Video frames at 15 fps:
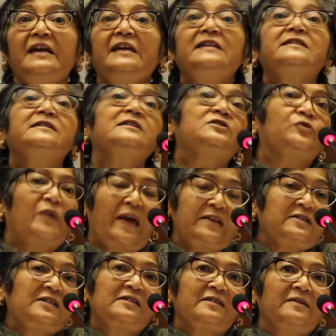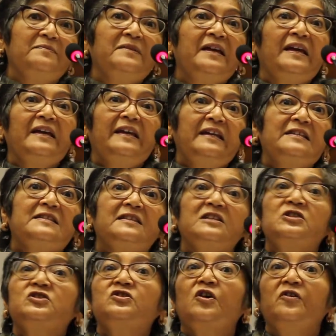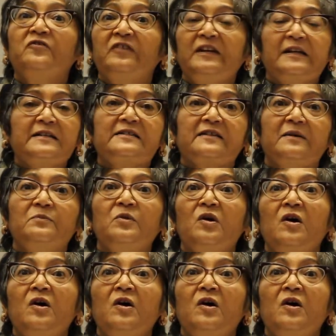Is this racism? Is this chauvinism?